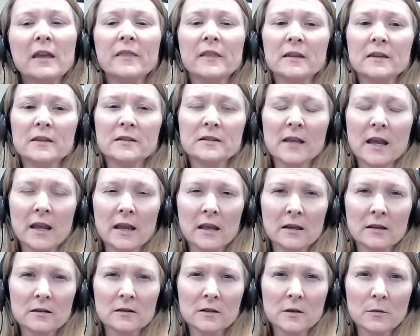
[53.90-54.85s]
The
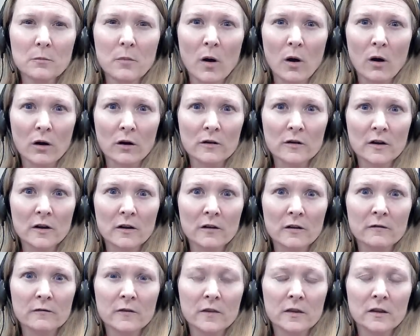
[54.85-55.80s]
second part
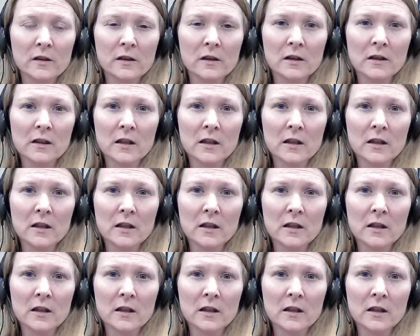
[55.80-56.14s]
of the